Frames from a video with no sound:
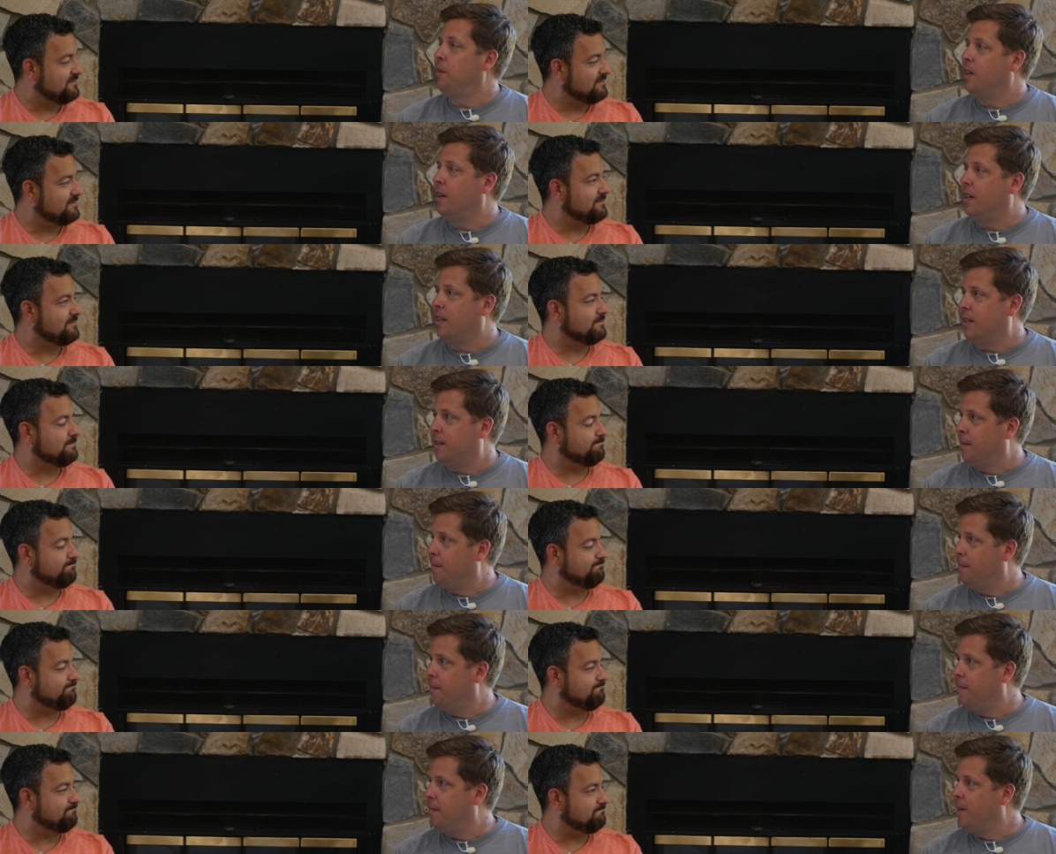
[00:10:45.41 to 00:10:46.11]
Speaker 1: Miata.
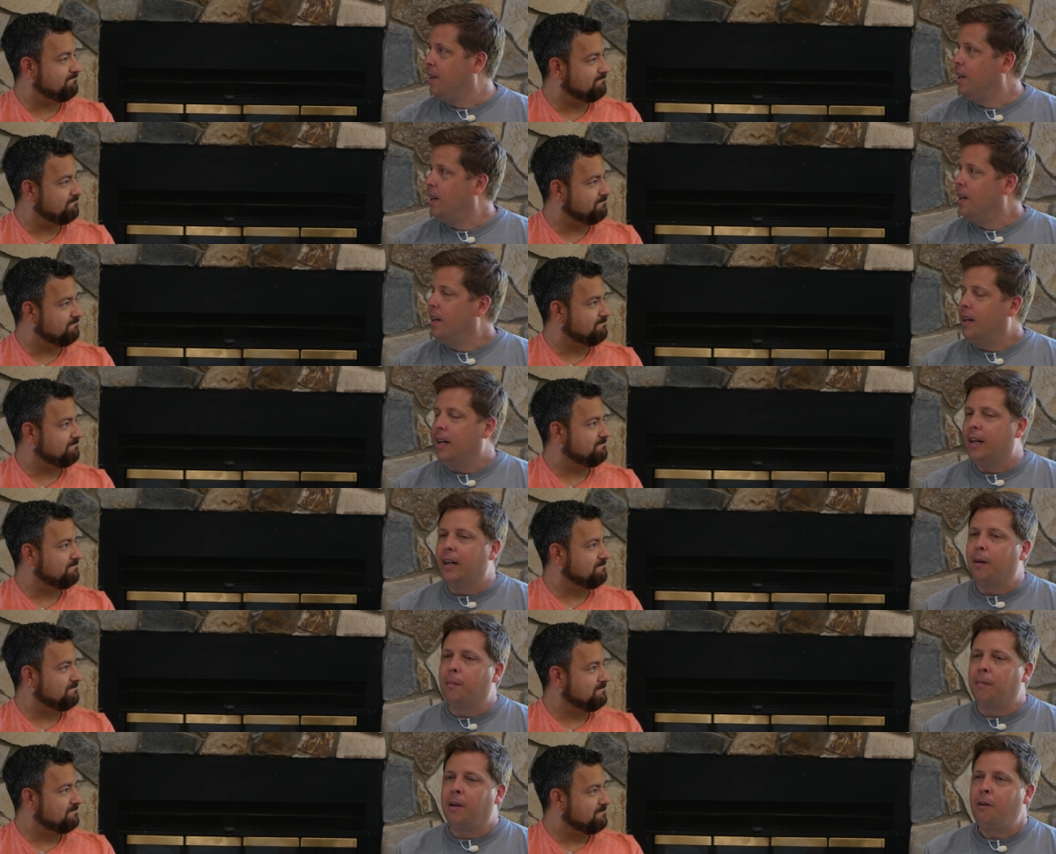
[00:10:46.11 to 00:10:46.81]
Mm.
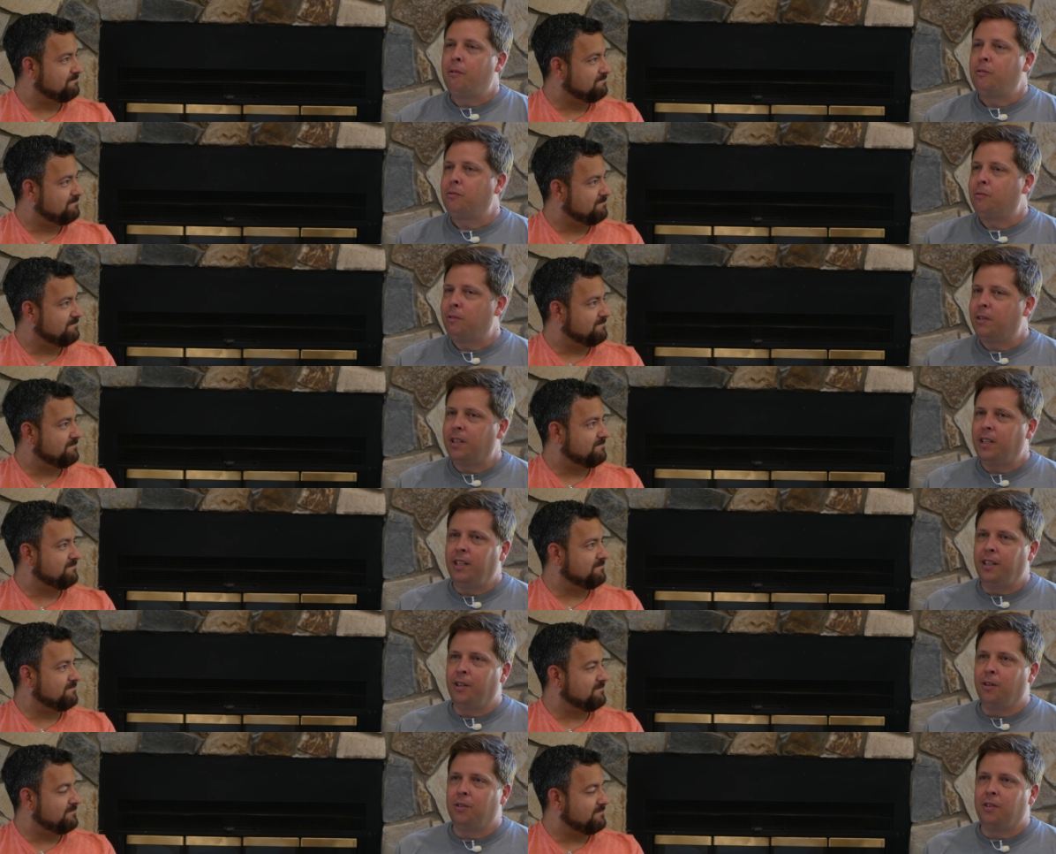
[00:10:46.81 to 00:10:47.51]
Um, I was
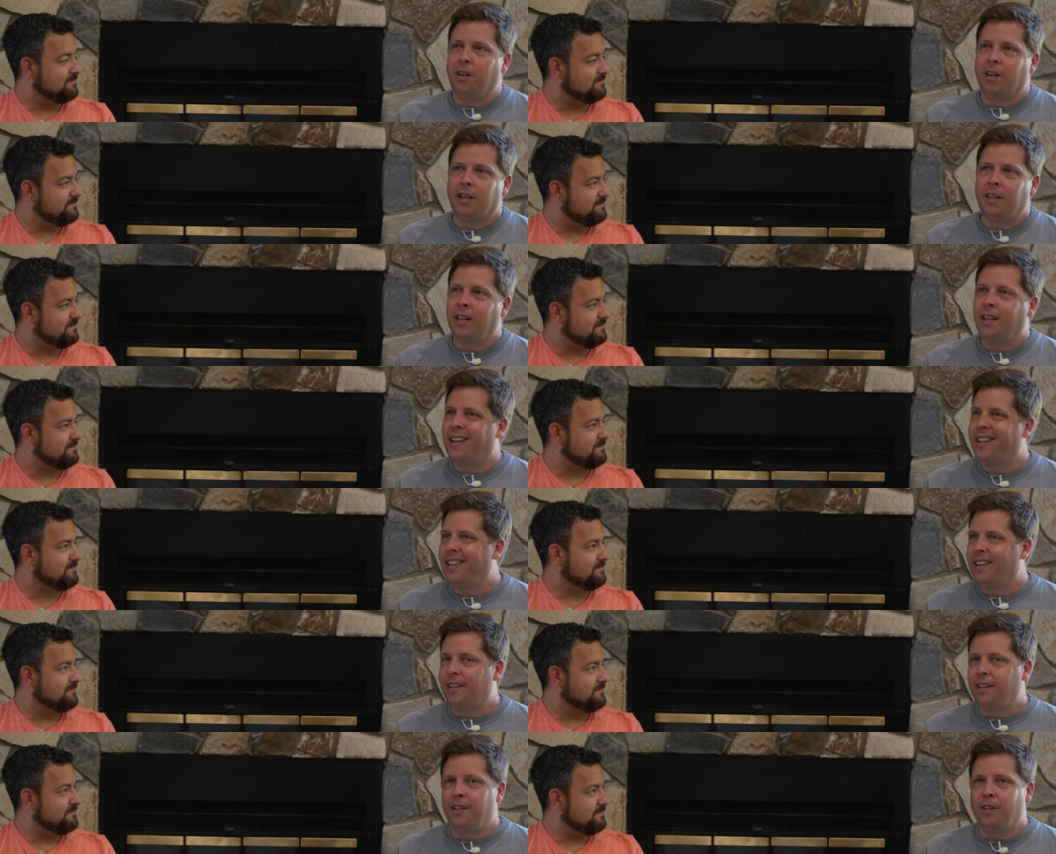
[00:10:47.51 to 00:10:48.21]
really, you know, targeting. I had
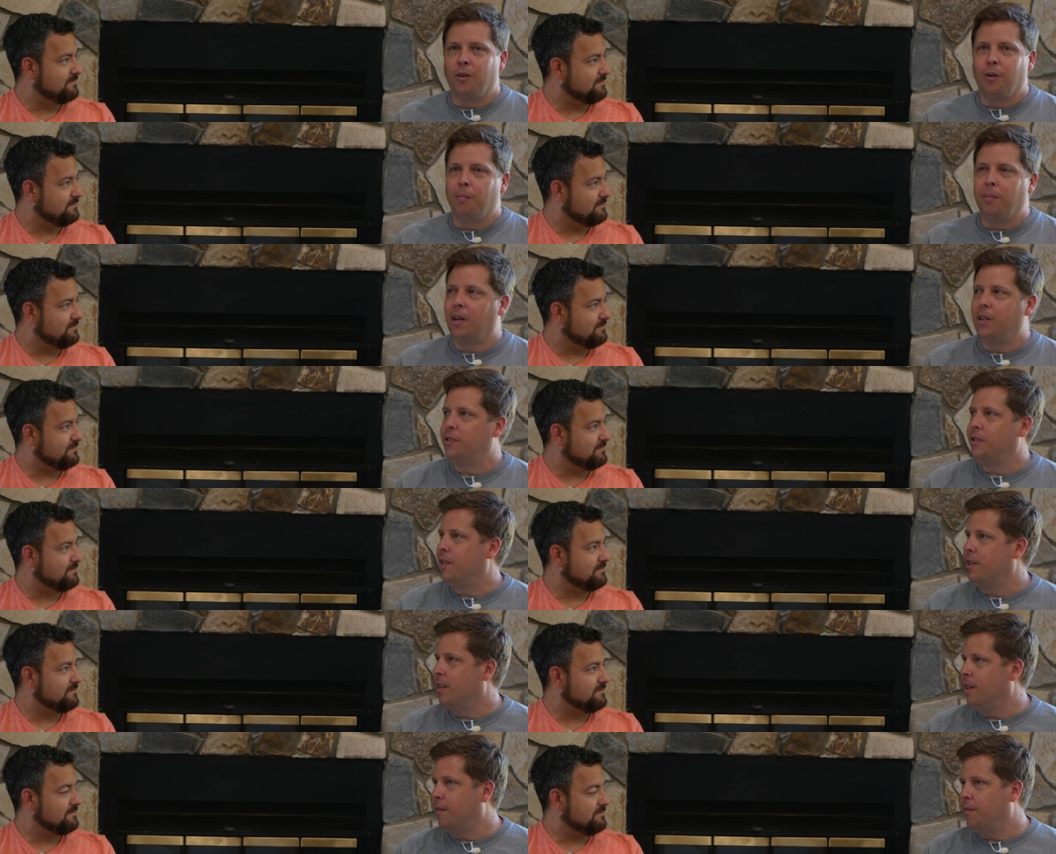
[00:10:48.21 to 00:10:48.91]
like you know a
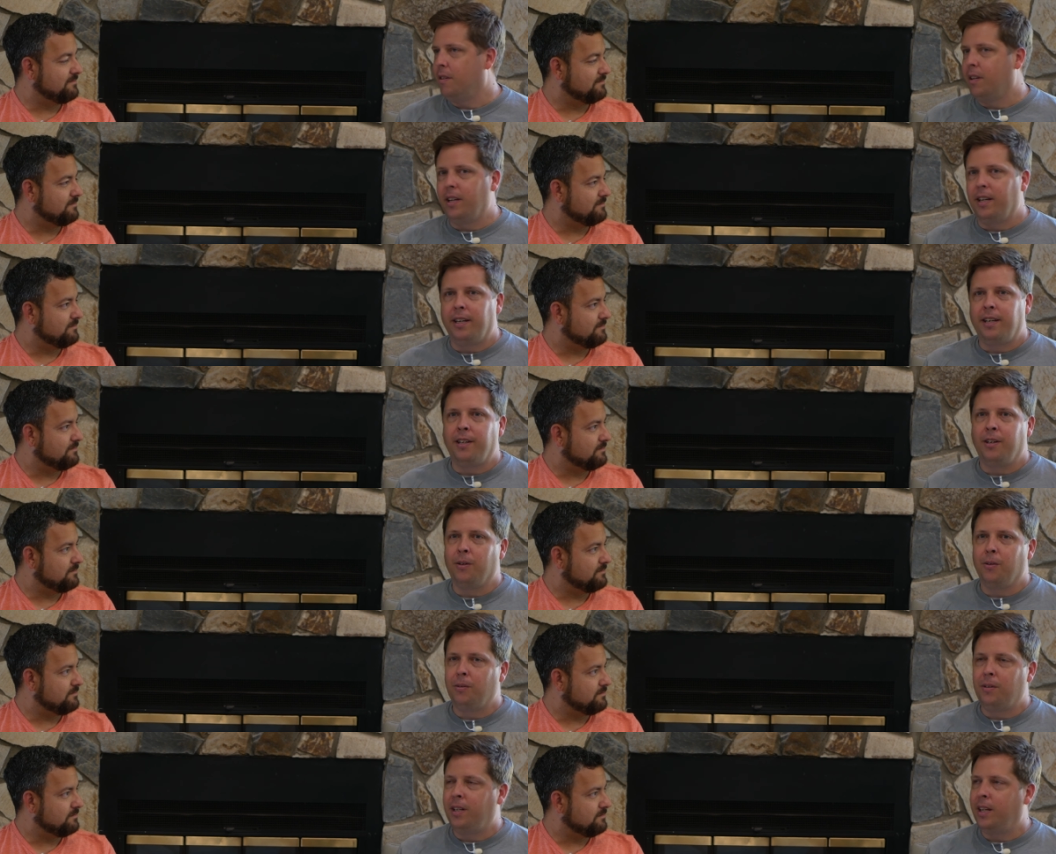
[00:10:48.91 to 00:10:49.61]
budget of like you
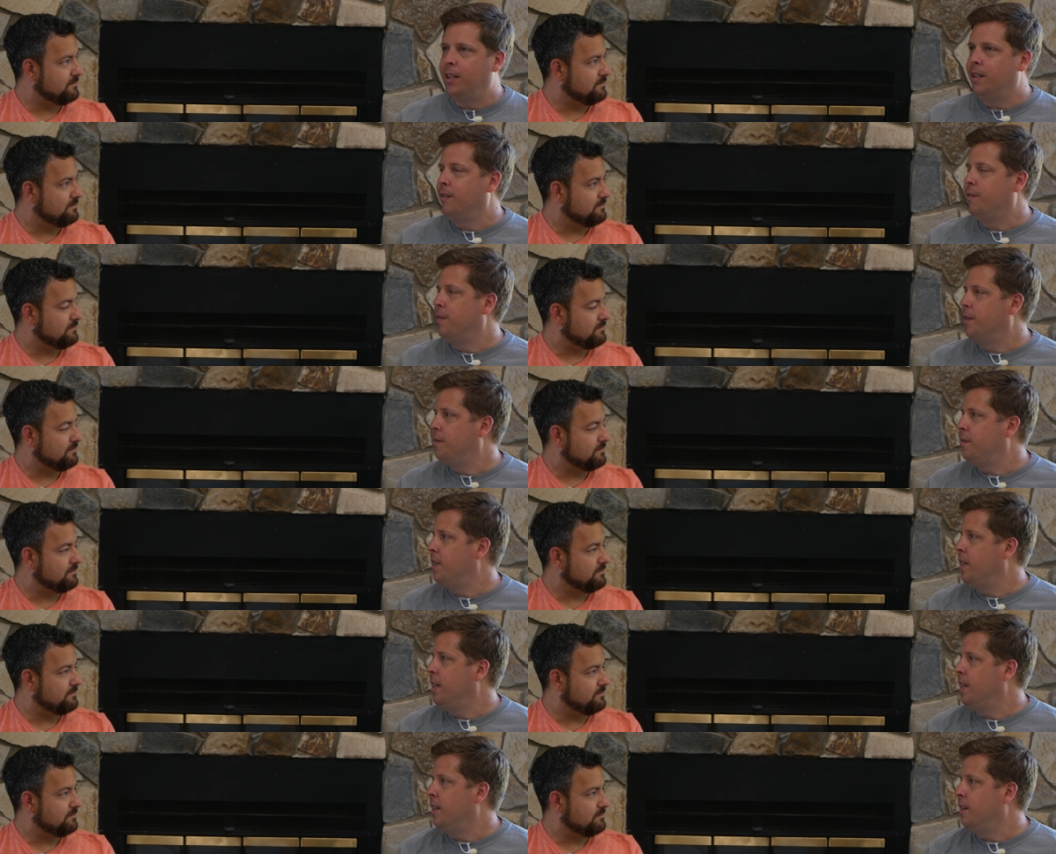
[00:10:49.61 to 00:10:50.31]
know ten to
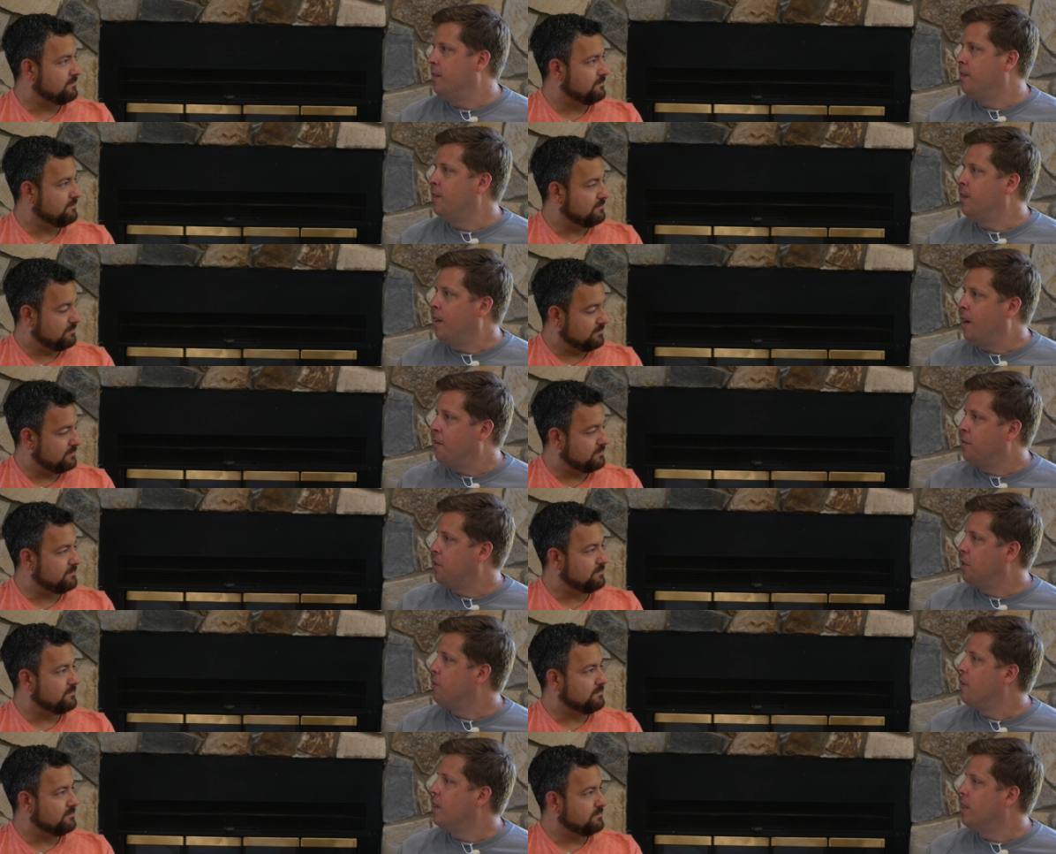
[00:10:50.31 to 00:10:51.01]
fifteen.
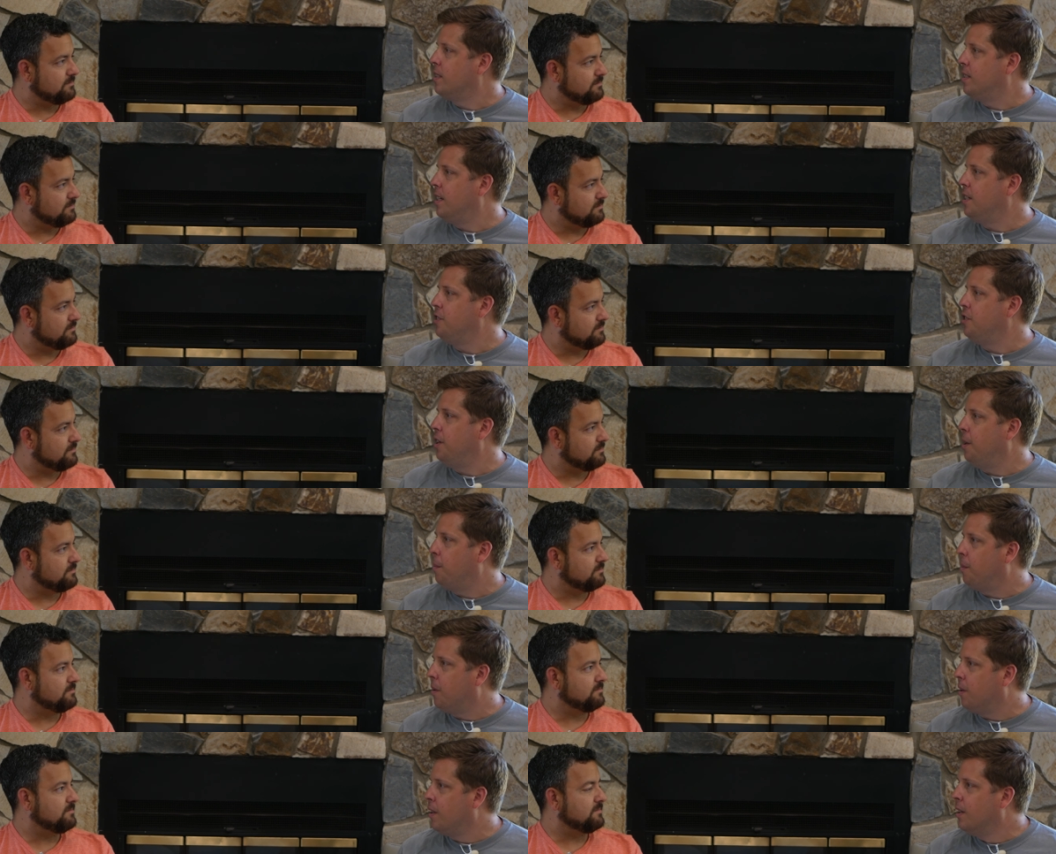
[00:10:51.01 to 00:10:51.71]
Obviously, trying to stay
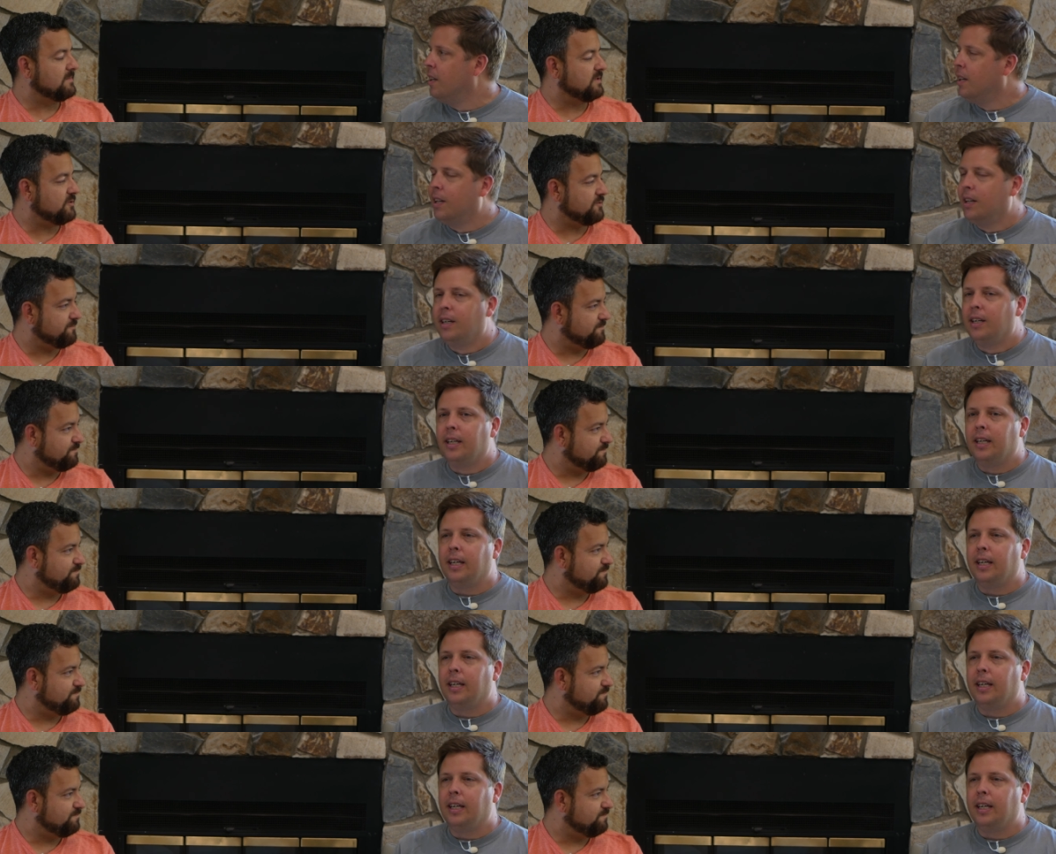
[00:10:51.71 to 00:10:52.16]
cheaper sure.